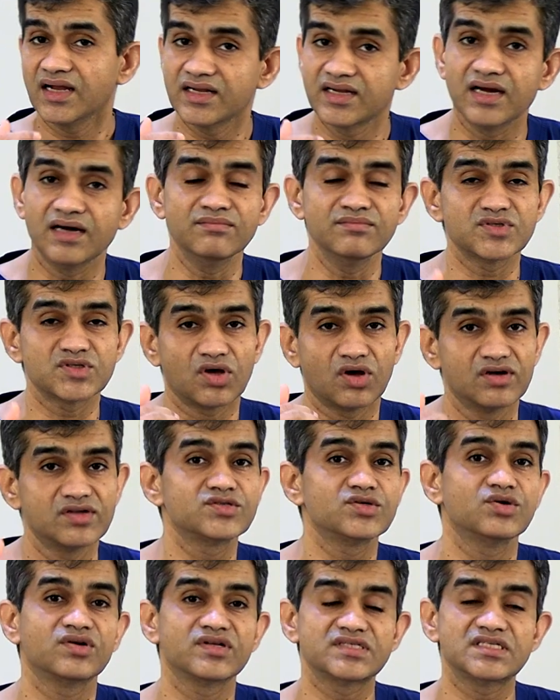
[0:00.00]
gums
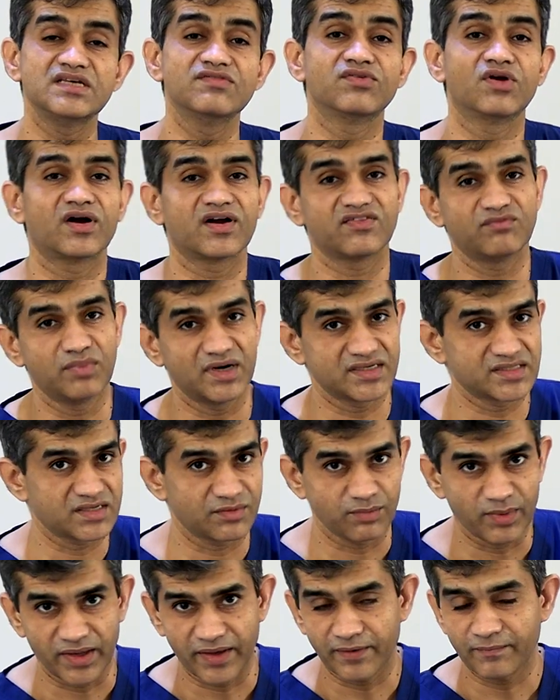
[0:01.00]
also receive a lot of blood
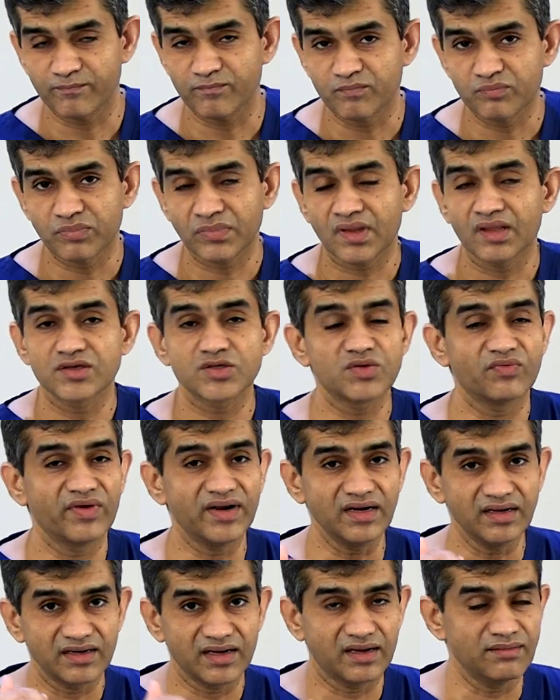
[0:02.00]
supply. So
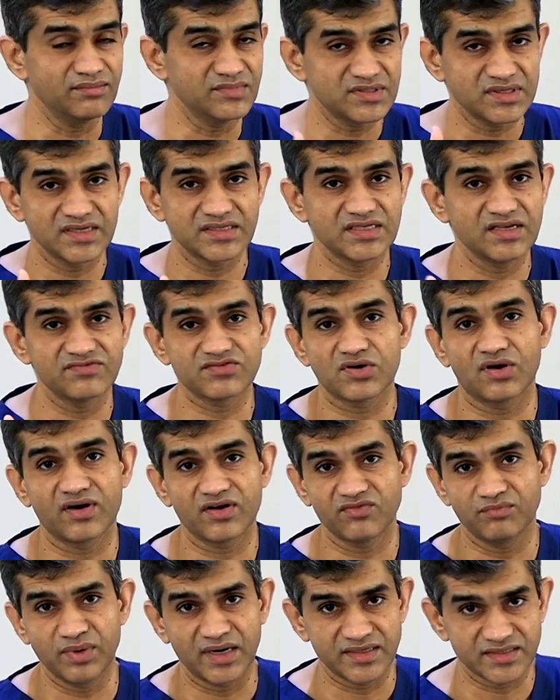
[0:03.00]
when gums receives a lot
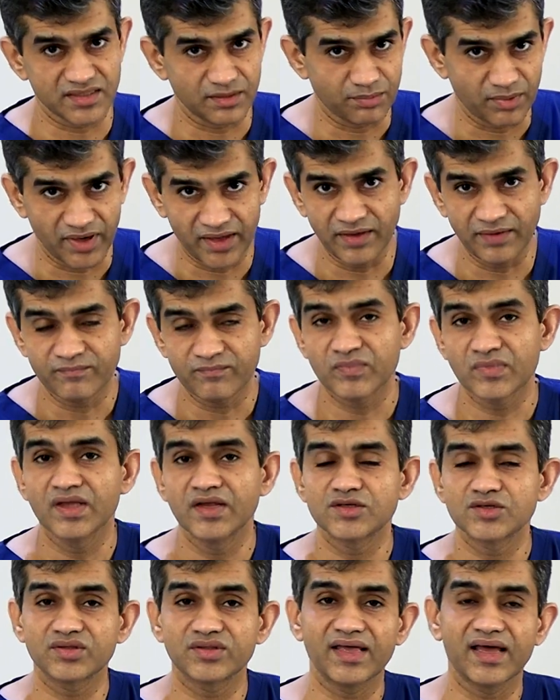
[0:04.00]
of blood supply,
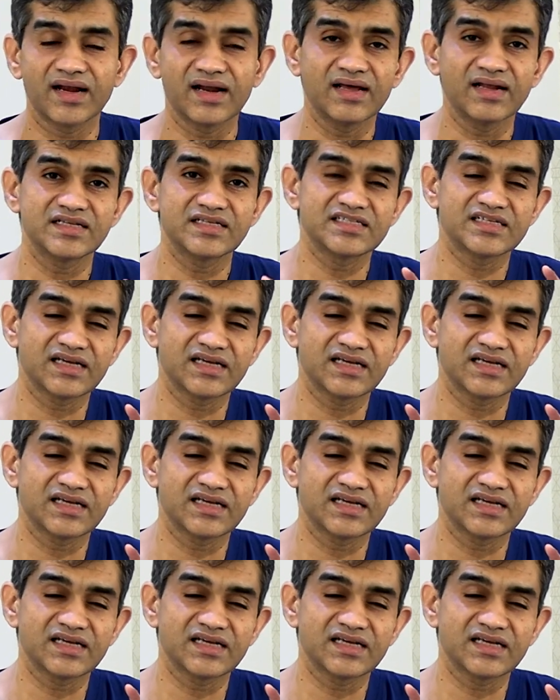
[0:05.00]
so there are